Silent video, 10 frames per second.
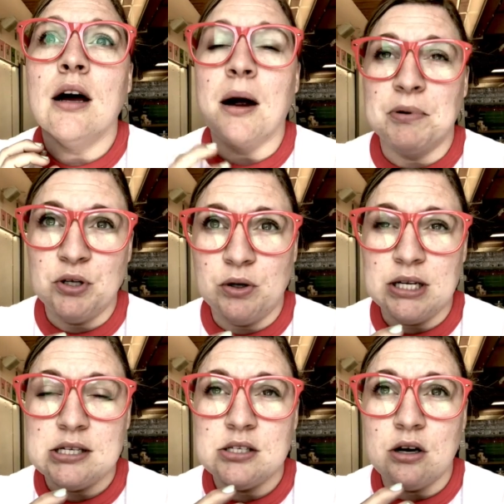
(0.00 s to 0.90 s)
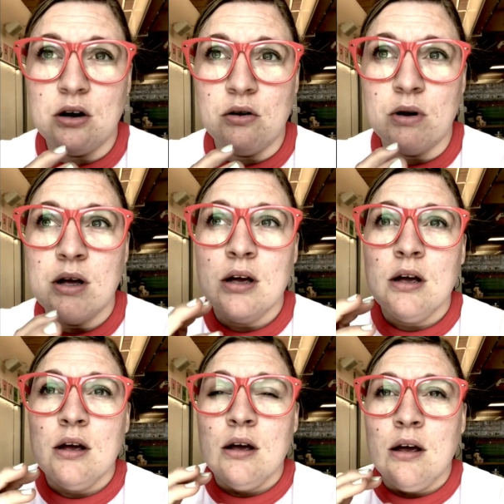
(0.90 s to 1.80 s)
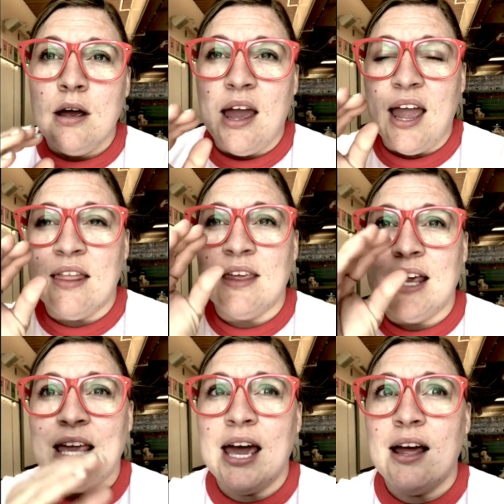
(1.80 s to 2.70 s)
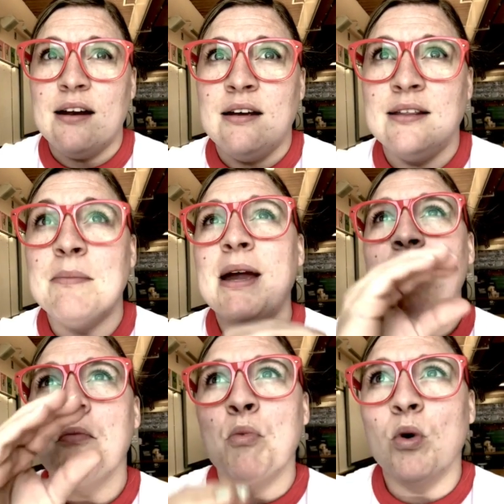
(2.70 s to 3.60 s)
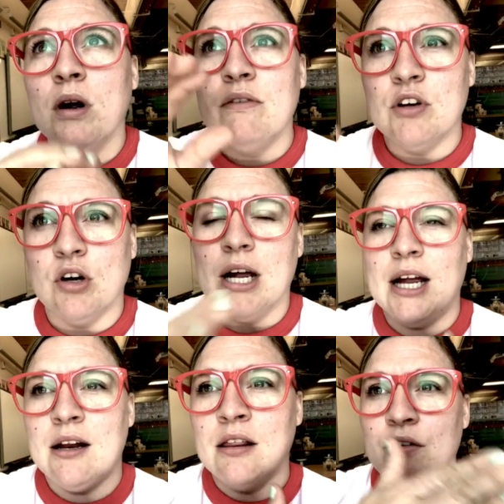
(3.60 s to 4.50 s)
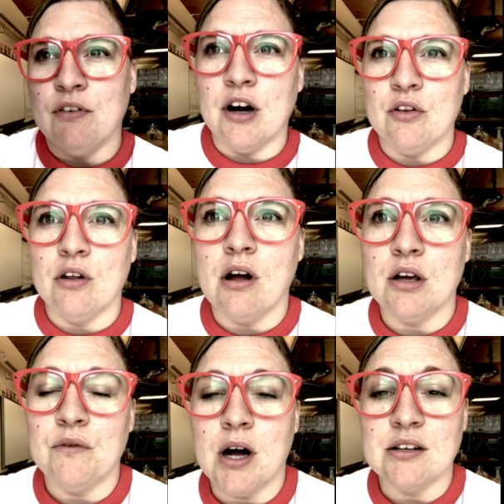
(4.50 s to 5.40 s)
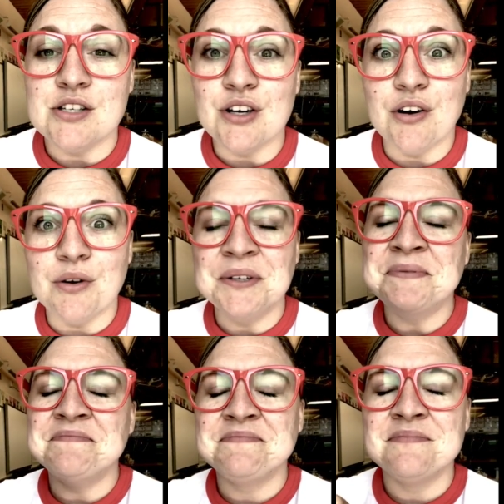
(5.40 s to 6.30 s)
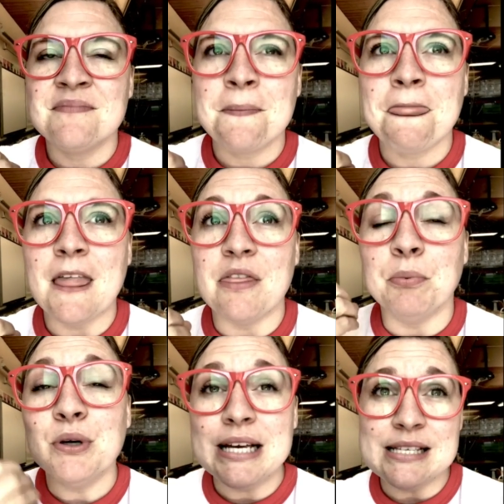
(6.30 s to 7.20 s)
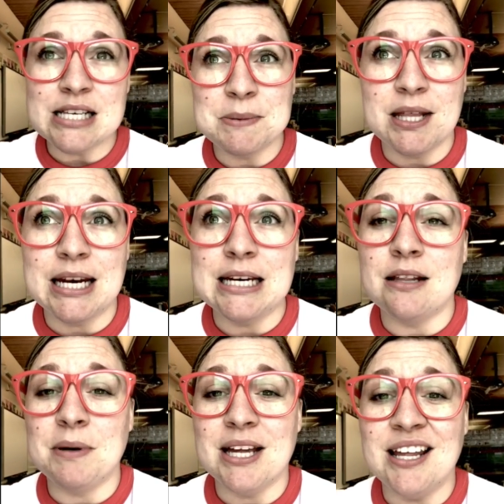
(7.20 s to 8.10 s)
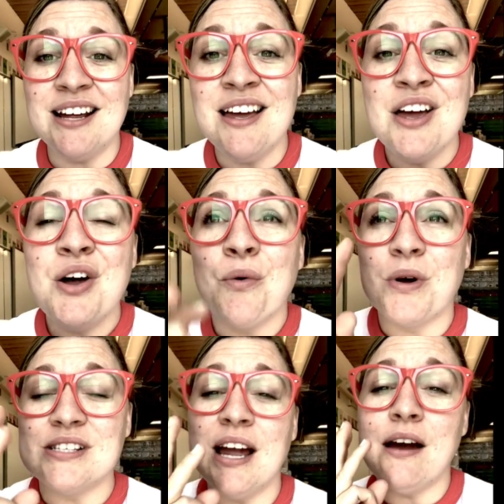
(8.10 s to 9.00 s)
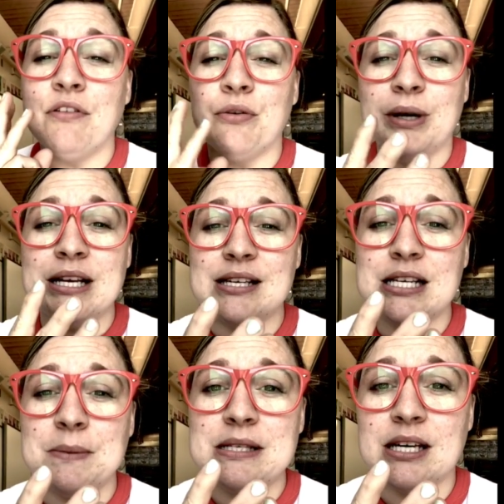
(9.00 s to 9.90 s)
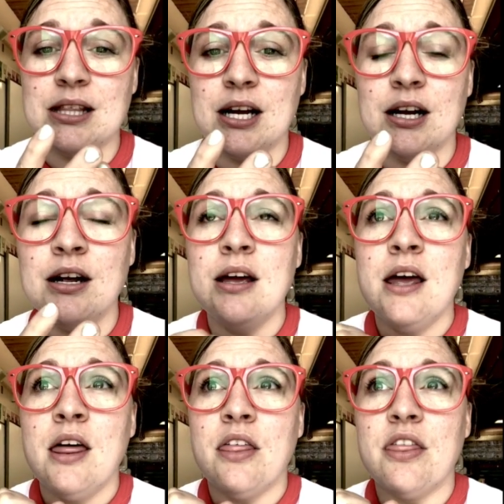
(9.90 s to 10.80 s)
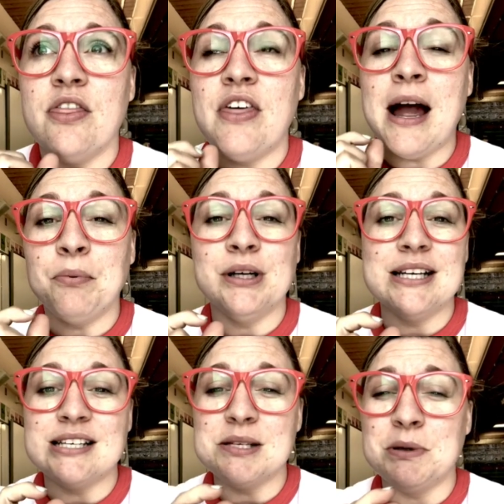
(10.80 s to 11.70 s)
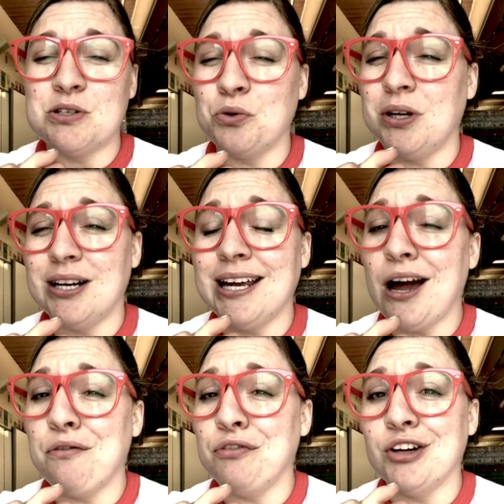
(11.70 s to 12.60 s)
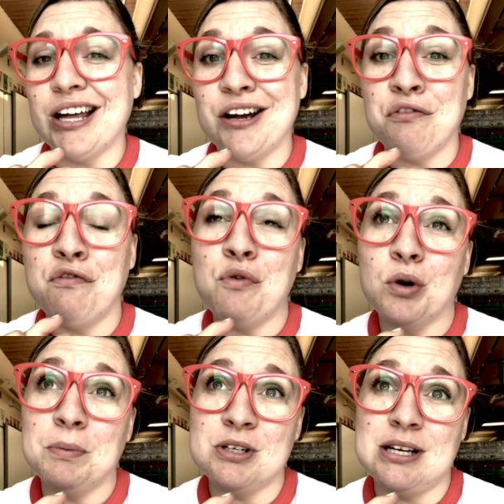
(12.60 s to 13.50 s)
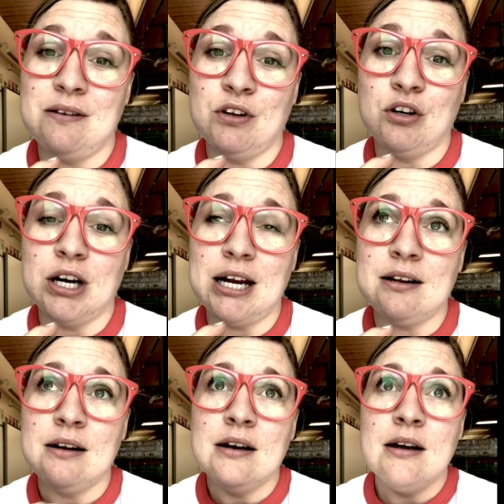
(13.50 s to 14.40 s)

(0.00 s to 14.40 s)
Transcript: opportunities. So, and they make it more of the grade the farther along you've gotten. So the pre-assessment that I did at the beginning, once I have 3 assessments in there, that pre-assessment is only going to count for like 4% of their grade.